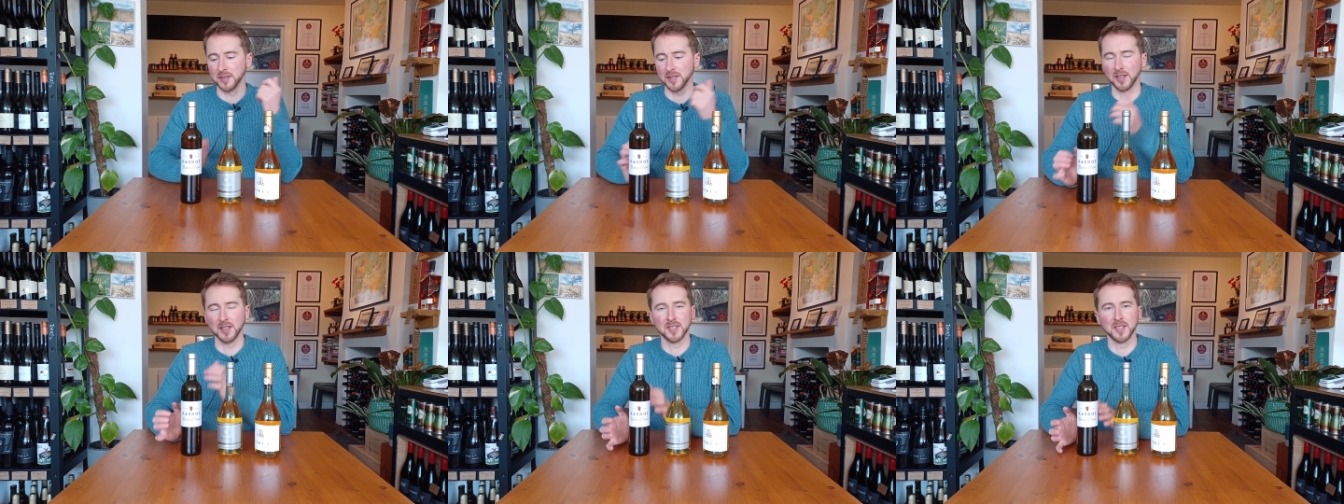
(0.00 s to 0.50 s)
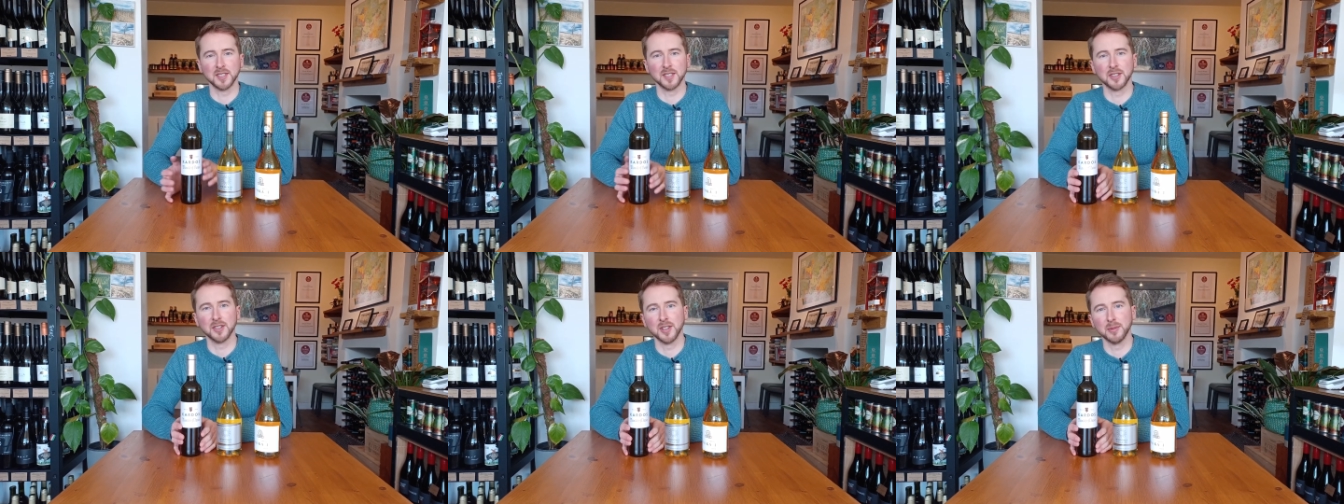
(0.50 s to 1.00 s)
So this is the
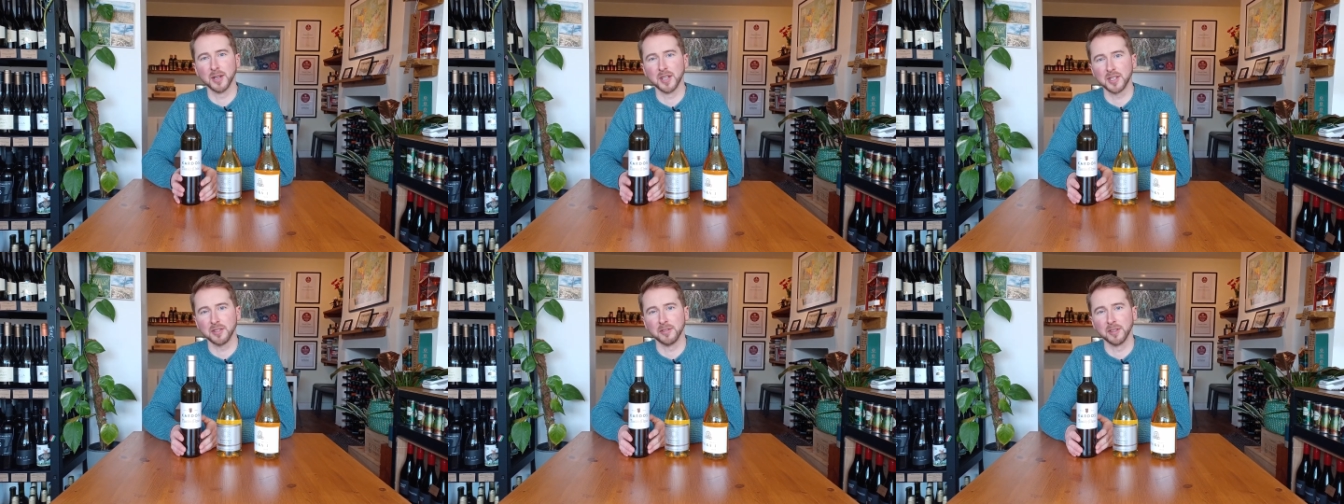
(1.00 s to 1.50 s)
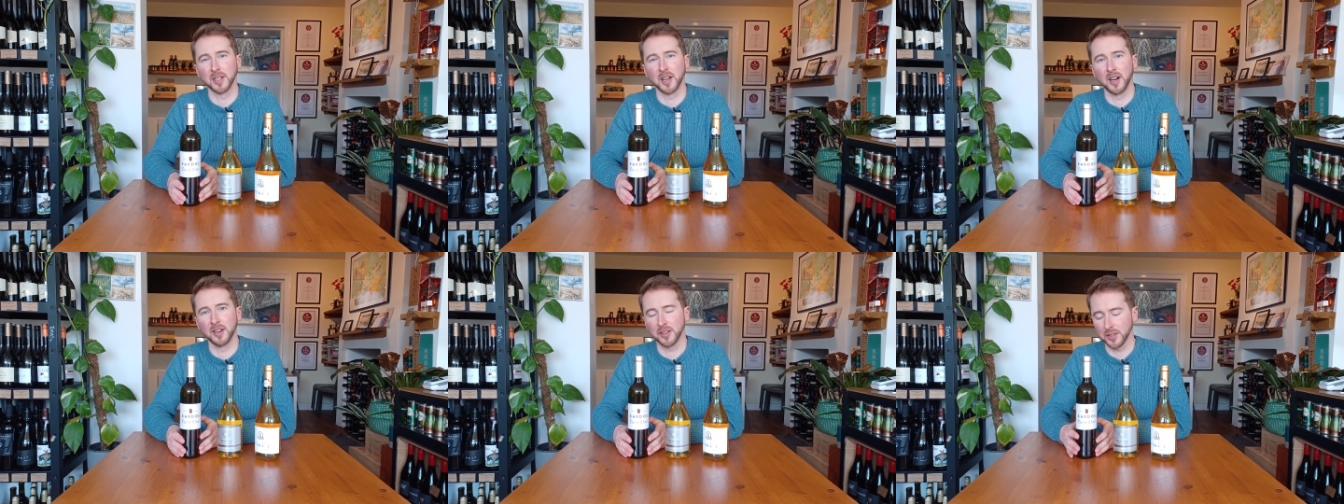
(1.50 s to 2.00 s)
Tundamersha from
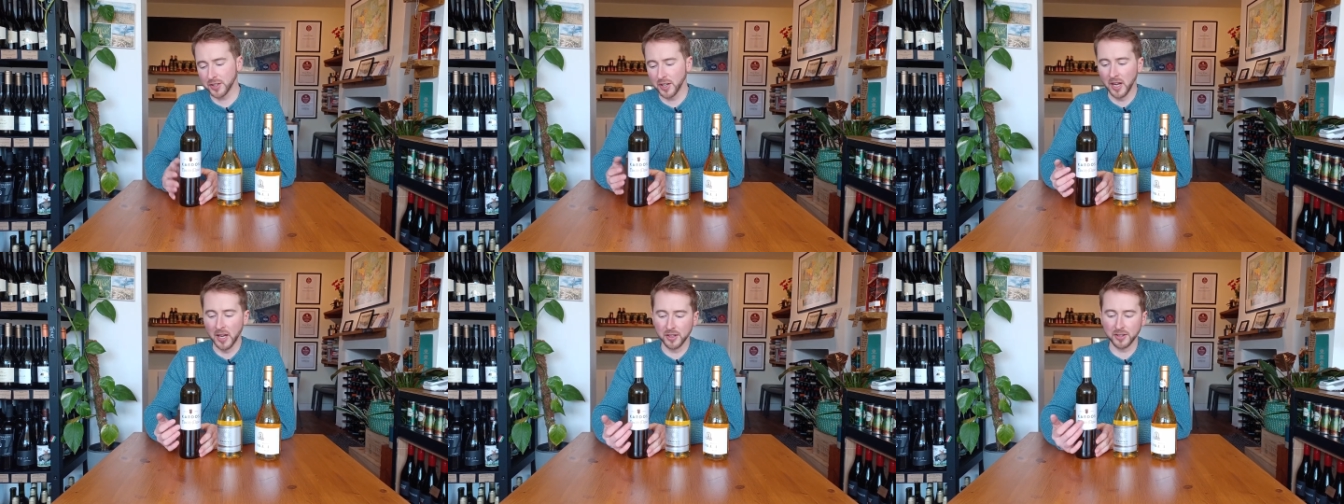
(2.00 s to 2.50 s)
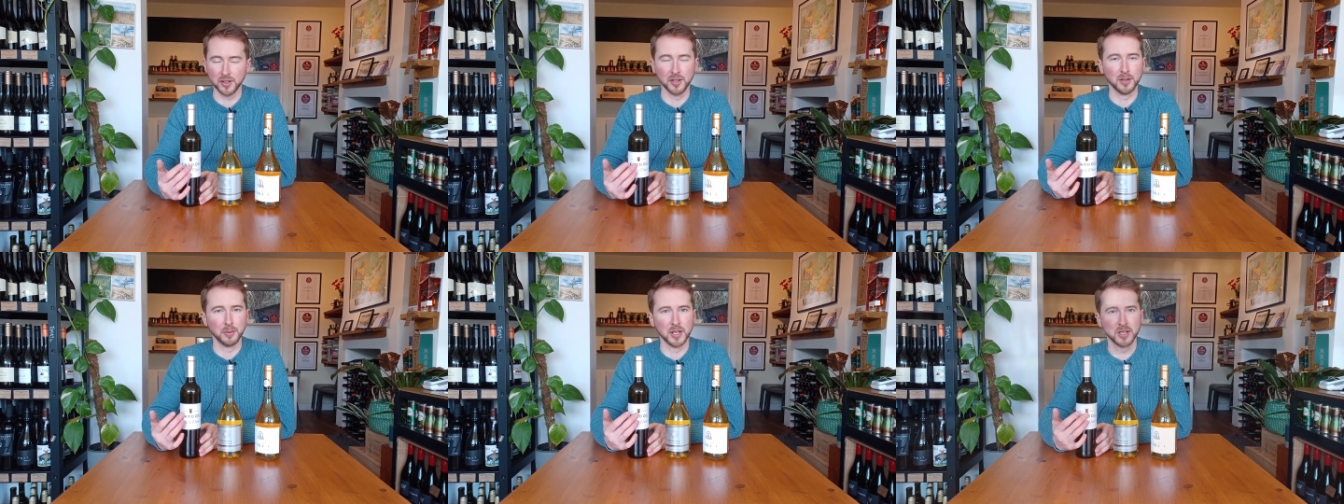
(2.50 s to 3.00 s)
Kardos.
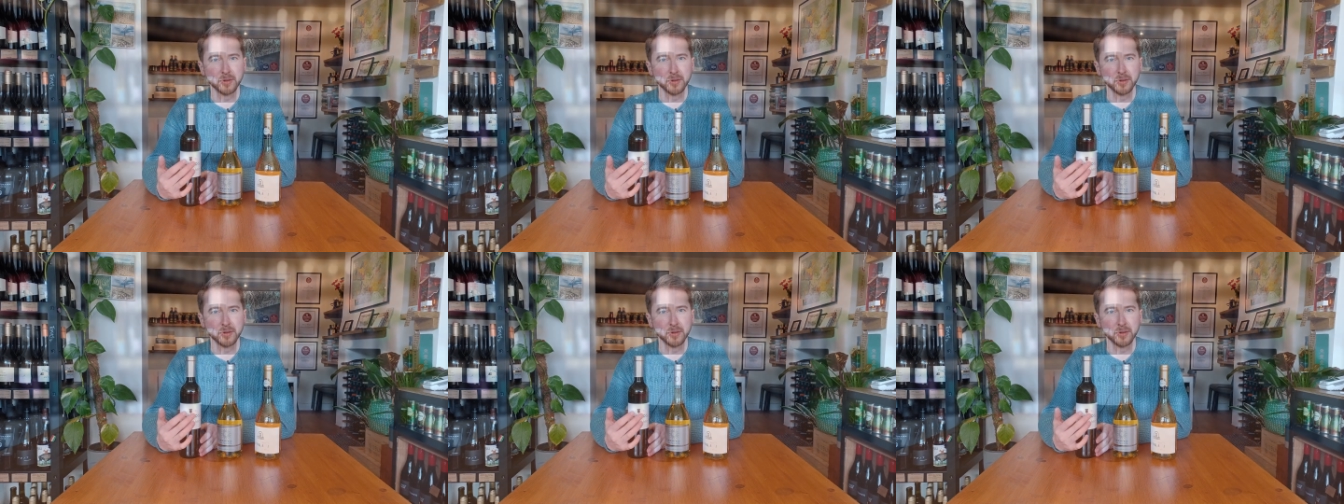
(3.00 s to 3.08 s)
Tundamersha